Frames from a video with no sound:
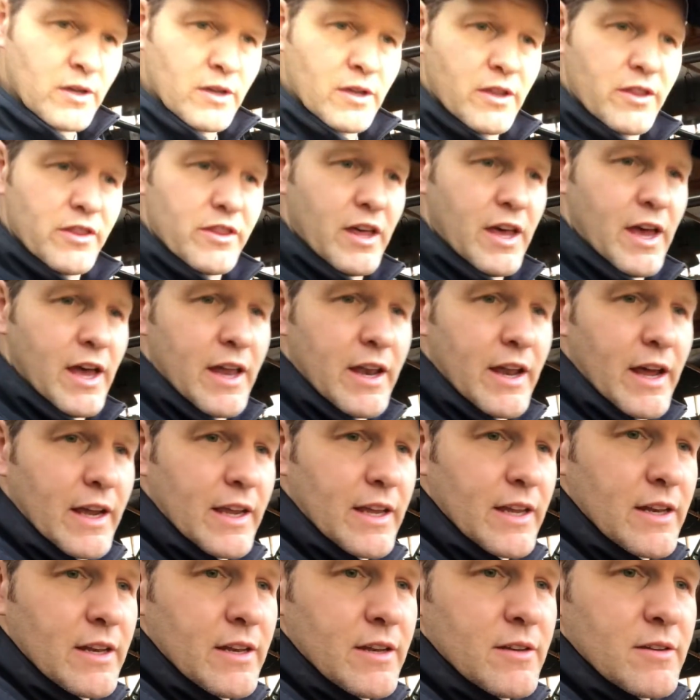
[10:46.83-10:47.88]
Then I
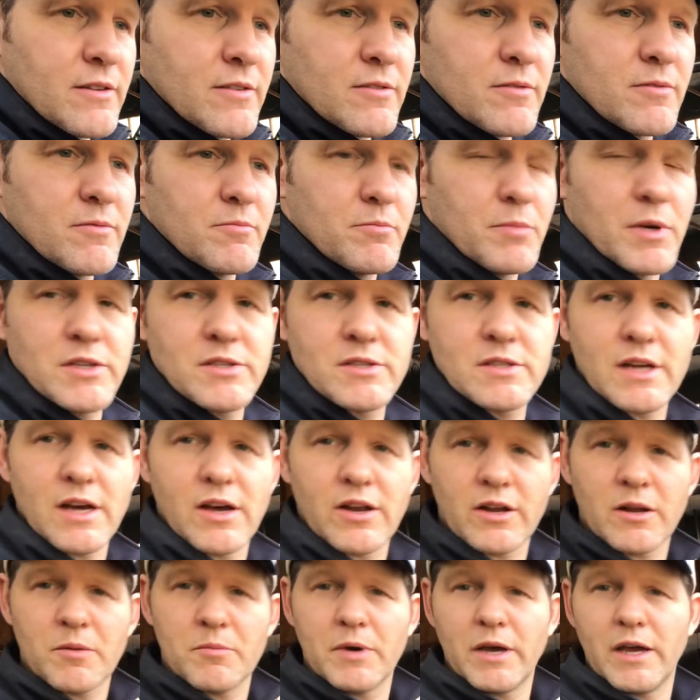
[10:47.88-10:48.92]
can bust out
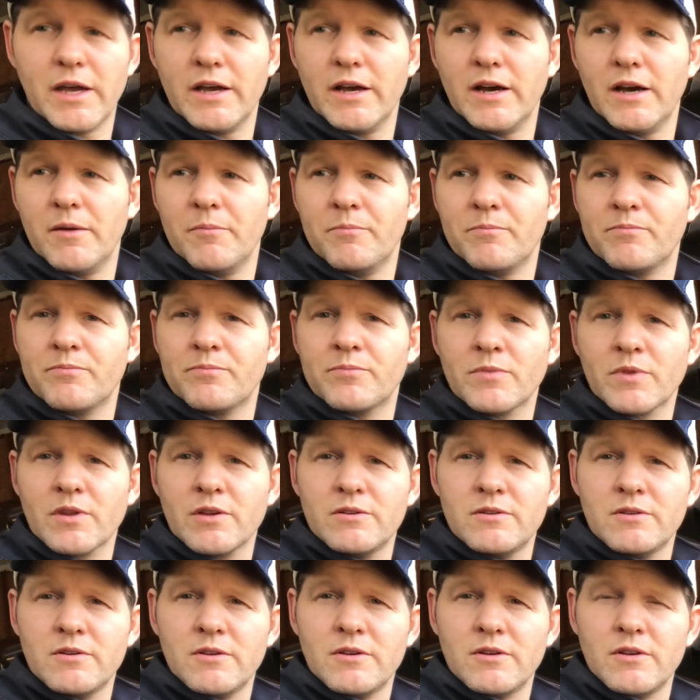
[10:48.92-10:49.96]
on my
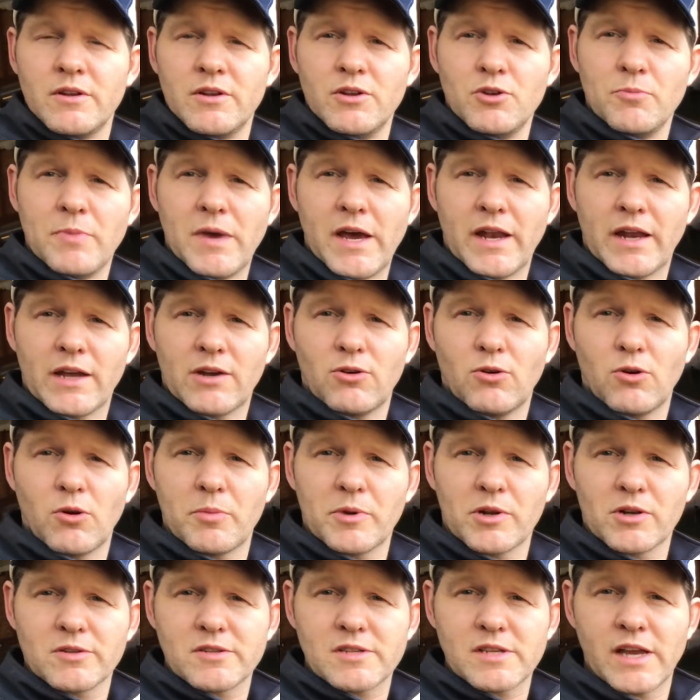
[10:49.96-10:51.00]
pneumatic
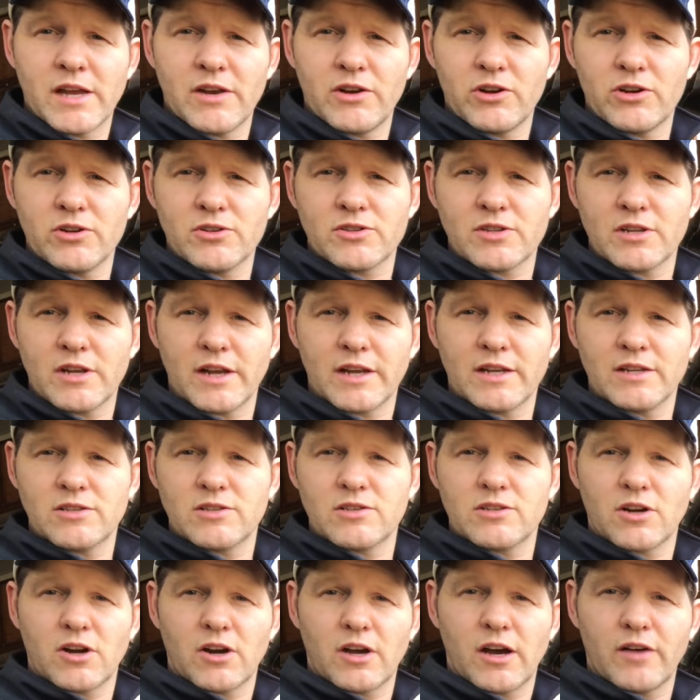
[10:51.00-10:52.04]
orbital sanders, and I can
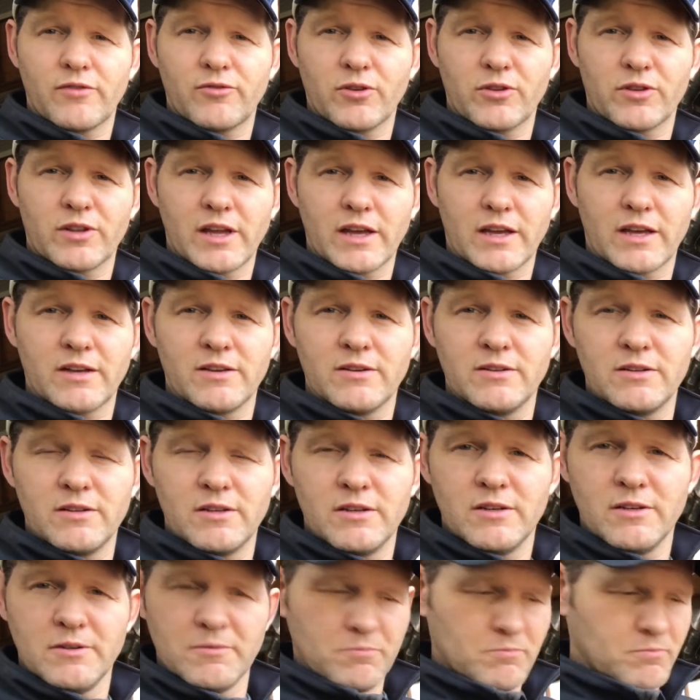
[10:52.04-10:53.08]
start off with like
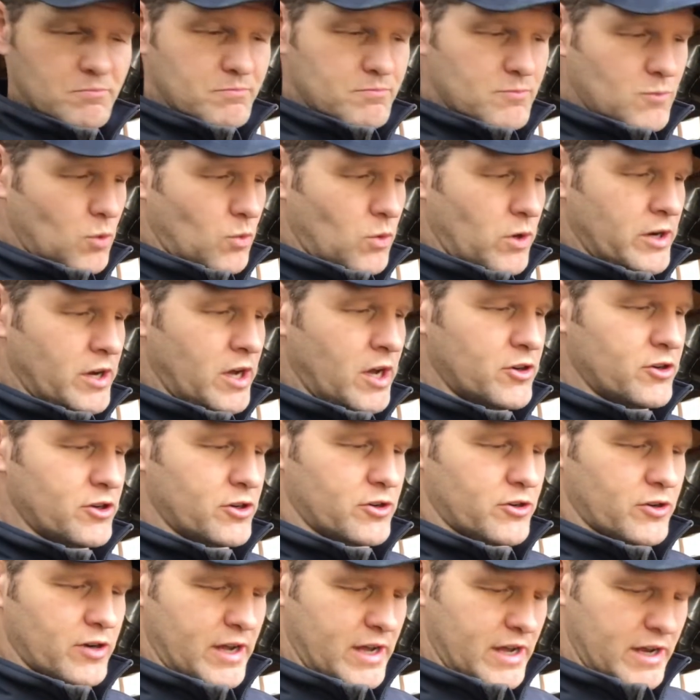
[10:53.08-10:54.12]
100
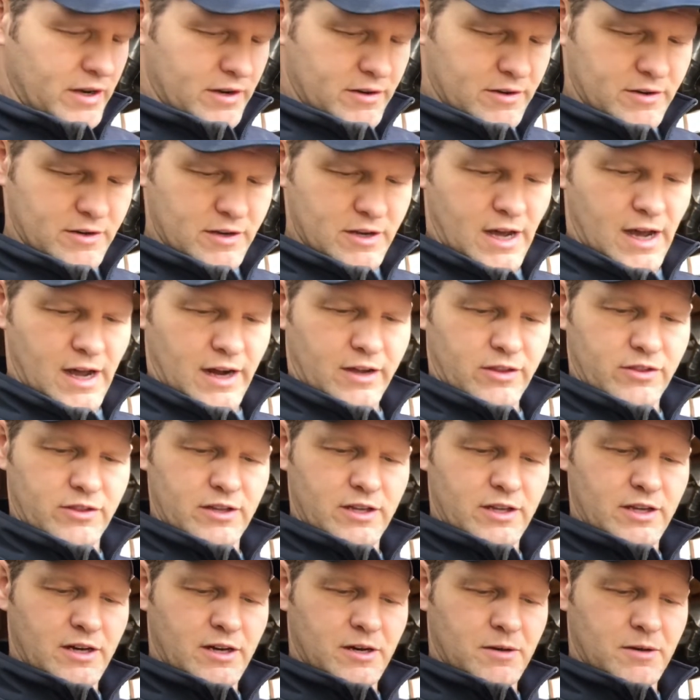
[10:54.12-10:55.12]
grit, knock the